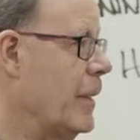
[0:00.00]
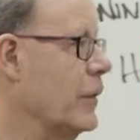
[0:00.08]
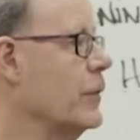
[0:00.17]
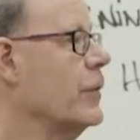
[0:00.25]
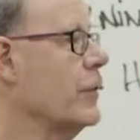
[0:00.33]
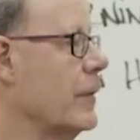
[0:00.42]

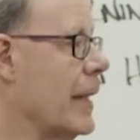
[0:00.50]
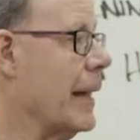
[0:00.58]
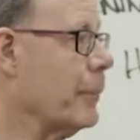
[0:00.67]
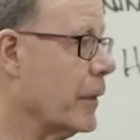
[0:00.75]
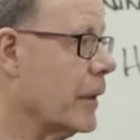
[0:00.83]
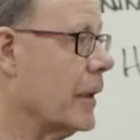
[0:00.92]
This is the
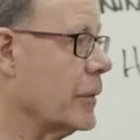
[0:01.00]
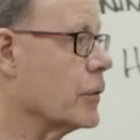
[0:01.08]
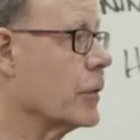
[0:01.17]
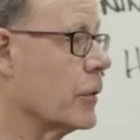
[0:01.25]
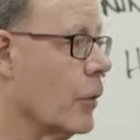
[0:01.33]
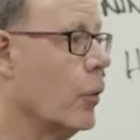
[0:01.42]

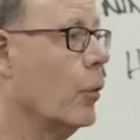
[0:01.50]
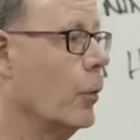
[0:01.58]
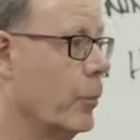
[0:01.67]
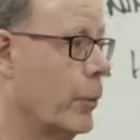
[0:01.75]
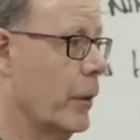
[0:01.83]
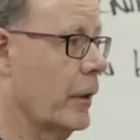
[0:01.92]
application of the whole
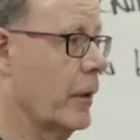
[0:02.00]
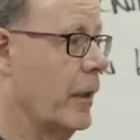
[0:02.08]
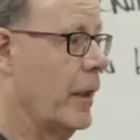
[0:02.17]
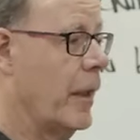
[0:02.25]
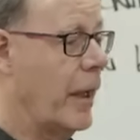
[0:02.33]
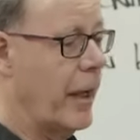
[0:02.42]
book
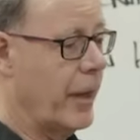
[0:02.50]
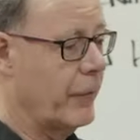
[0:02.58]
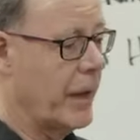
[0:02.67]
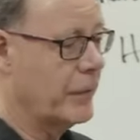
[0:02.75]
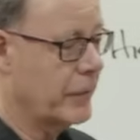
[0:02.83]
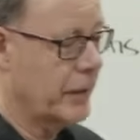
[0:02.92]
of
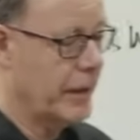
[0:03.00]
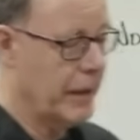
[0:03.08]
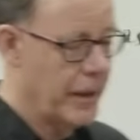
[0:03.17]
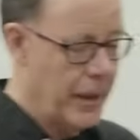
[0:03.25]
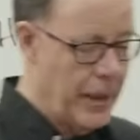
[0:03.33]
Isaiah.